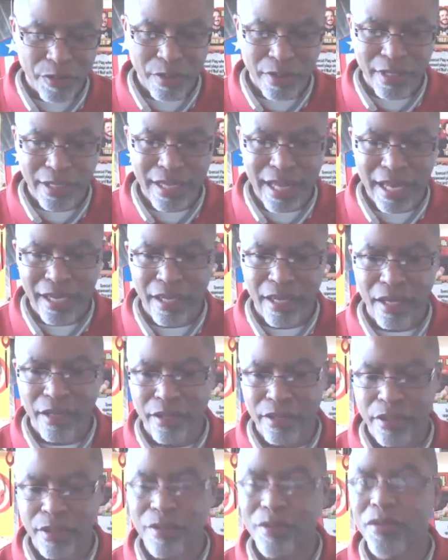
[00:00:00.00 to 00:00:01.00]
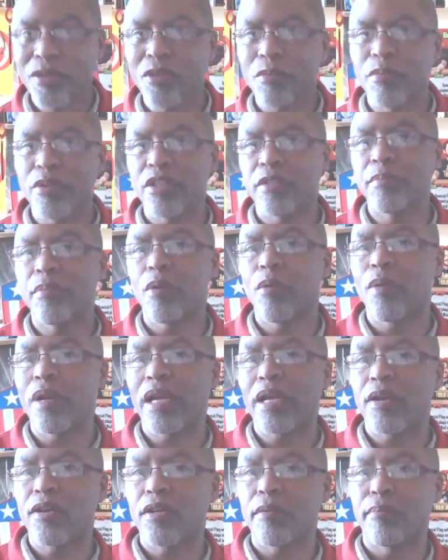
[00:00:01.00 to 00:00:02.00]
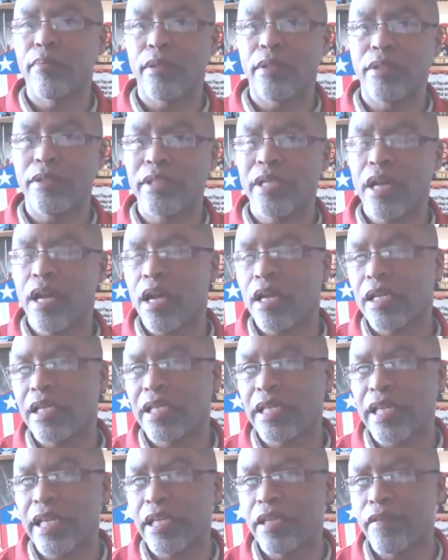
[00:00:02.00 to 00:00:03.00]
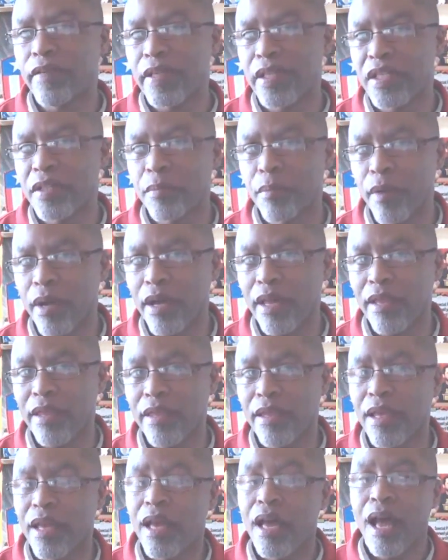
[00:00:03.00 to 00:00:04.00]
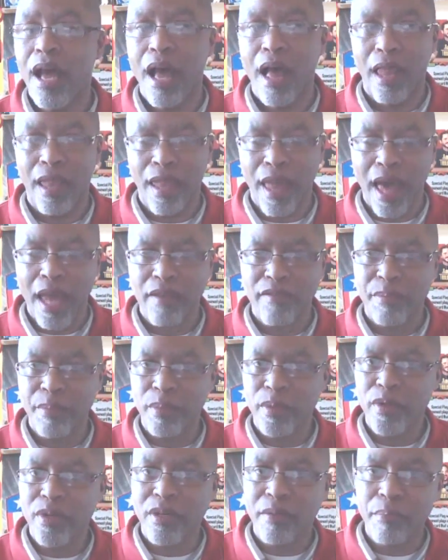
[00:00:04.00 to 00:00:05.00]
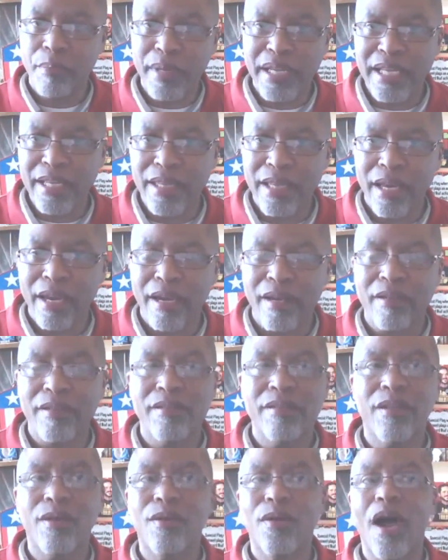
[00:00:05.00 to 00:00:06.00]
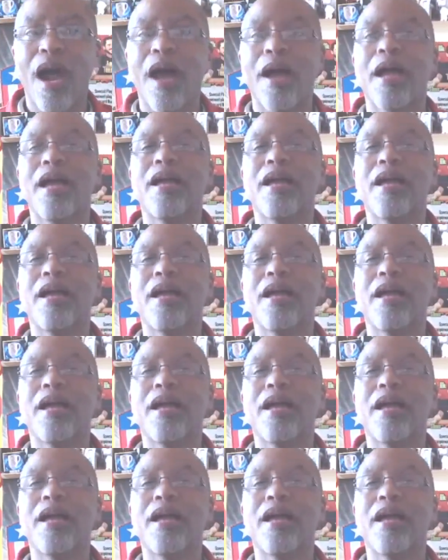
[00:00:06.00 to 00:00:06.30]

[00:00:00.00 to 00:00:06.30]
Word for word: with a lot of other YouTubers, but when I go to BlurredCon at the end of this month, a lot of them are going to be there. So I